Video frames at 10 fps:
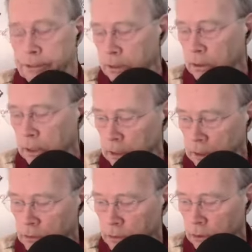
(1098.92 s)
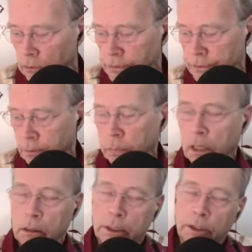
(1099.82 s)
this is looking into your crystal
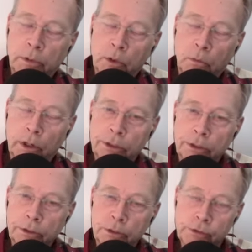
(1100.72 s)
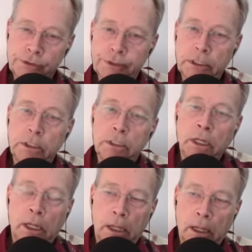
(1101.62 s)
ball here, but where do you
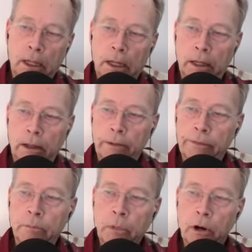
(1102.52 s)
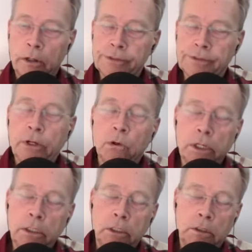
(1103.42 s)
see Uh, the market's
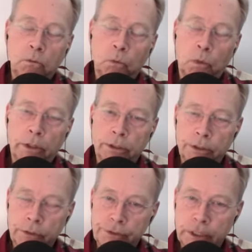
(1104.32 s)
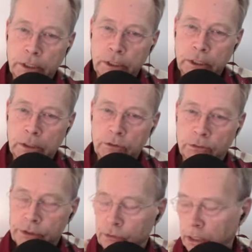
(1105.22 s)
going, and where do you see
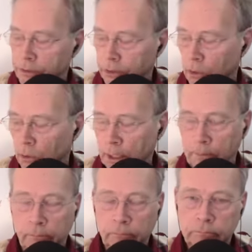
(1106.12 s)
interest rates going?